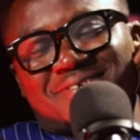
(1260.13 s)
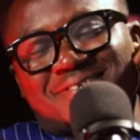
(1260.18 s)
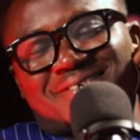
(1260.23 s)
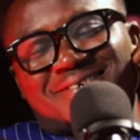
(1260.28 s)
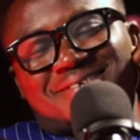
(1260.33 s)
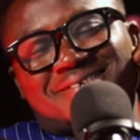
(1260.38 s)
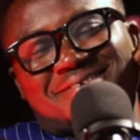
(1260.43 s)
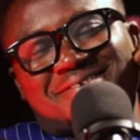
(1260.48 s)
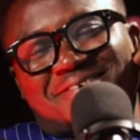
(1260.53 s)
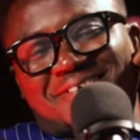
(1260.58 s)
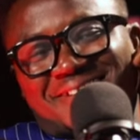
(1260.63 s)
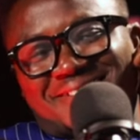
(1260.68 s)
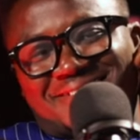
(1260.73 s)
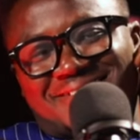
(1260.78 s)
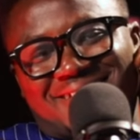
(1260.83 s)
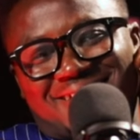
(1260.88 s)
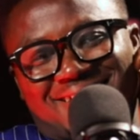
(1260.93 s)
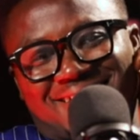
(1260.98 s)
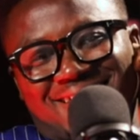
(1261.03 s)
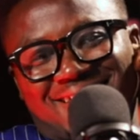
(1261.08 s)
with this
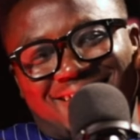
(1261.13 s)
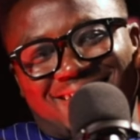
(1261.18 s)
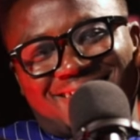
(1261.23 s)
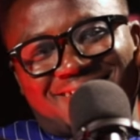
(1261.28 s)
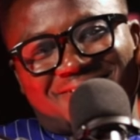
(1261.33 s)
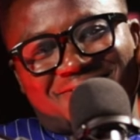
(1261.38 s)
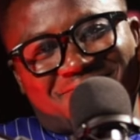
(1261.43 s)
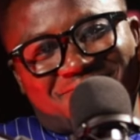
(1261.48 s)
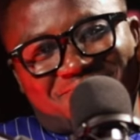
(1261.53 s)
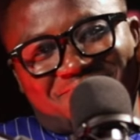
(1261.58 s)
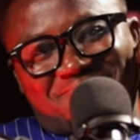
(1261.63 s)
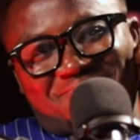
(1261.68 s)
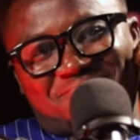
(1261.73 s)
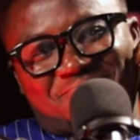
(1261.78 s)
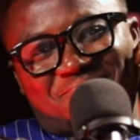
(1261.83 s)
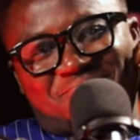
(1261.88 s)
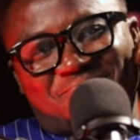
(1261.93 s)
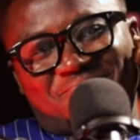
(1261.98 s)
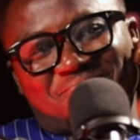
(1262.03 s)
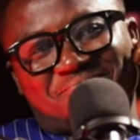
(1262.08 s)
question,
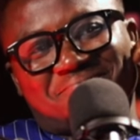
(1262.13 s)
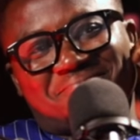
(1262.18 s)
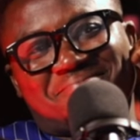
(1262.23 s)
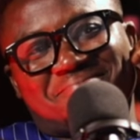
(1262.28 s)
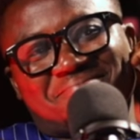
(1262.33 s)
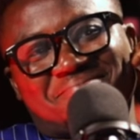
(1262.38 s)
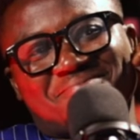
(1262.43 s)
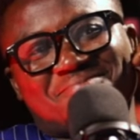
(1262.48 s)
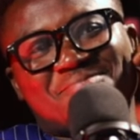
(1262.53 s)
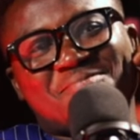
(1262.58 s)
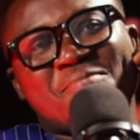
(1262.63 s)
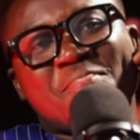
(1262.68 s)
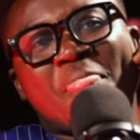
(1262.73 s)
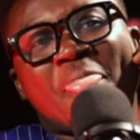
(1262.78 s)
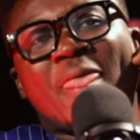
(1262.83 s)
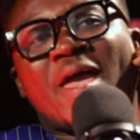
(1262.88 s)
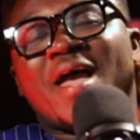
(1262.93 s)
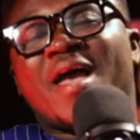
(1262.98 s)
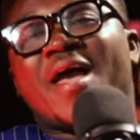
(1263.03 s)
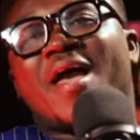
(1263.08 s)
eh,
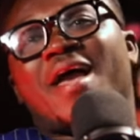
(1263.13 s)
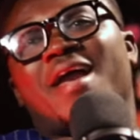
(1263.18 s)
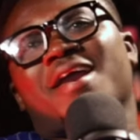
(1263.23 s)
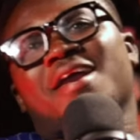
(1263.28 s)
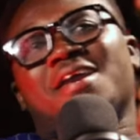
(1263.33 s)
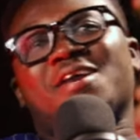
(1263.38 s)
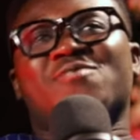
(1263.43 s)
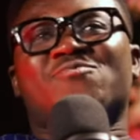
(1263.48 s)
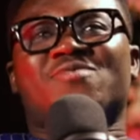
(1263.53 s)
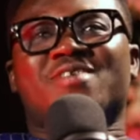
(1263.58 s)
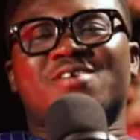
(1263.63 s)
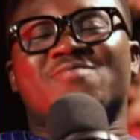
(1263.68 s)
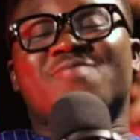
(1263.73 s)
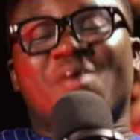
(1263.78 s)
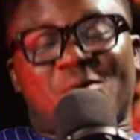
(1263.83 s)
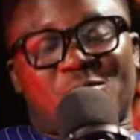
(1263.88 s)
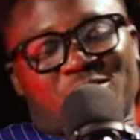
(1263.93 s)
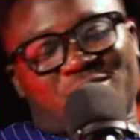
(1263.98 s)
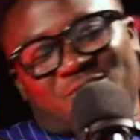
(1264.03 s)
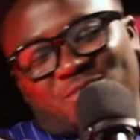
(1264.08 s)
if if
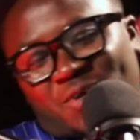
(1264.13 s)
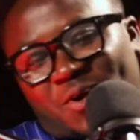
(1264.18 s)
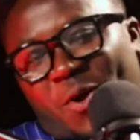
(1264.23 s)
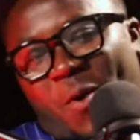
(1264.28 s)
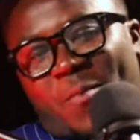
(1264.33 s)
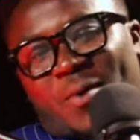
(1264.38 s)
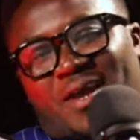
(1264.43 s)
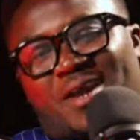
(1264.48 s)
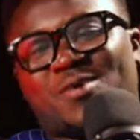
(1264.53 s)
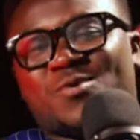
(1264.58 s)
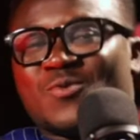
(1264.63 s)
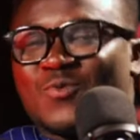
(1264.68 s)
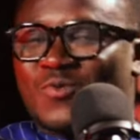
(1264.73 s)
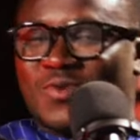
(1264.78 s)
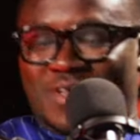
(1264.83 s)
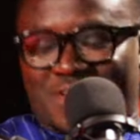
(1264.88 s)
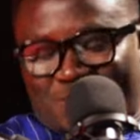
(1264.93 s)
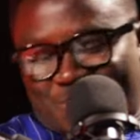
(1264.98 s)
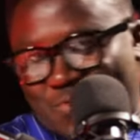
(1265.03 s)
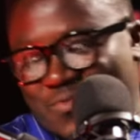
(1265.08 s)
I want to talk about
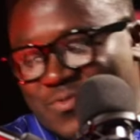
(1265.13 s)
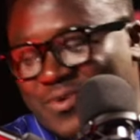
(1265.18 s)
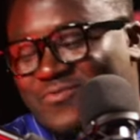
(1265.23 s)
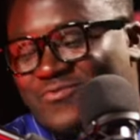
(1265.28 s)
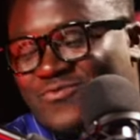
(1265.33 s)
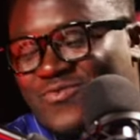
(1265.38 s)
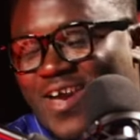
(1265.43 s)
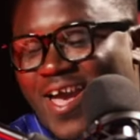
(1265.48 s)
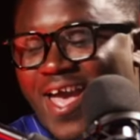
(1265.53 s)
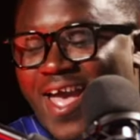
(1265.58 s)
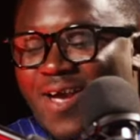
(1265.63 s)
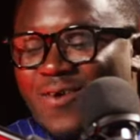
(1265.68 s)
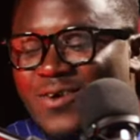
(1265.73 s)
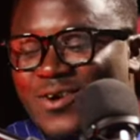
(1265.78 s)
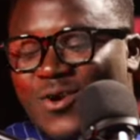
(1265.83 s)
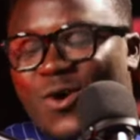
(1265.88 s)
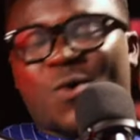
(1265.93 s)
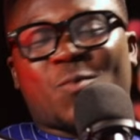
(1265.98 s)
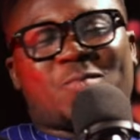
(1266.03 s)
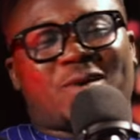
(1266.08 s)
it, it will be
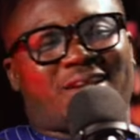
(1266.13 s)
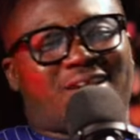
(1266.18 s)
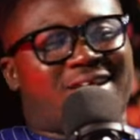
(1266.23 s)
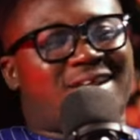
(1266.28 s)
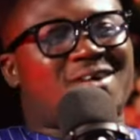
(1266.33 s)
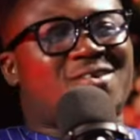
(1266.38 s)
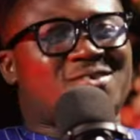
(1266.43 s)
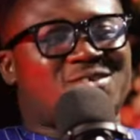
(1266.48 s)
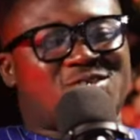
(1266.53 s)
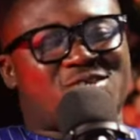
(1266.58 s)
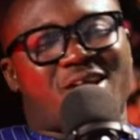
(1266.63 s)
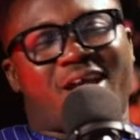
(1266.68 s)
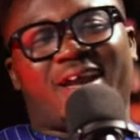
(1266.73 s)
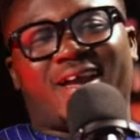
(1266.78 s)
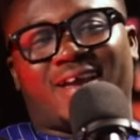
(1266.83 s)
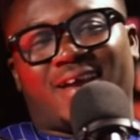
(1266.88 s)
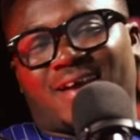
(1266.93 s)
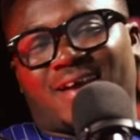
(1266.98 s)
very long. But then I'll try